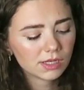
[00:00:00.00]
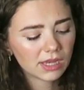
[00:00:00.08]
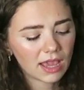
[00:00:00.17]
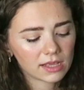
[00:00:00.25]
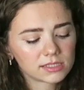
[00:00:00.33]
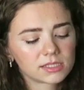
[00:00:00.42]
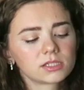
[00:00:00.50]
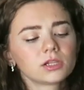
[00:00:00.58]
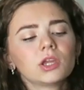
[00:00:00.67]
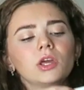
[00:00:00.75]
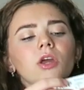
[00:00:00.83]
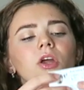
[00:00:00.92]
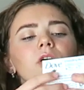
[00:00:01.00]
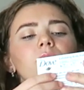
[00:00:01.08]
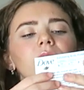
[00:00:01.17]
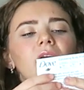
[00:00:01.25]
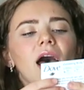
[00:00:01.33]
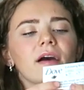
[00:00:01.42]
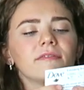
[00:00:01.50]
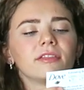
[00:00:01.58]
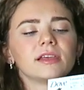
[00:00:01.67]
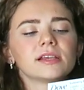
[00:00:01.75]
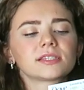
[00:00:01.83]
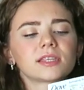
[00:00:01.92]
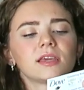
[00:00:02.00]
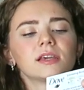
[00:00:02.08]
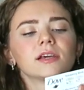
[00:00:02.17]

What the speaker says: Next, we have this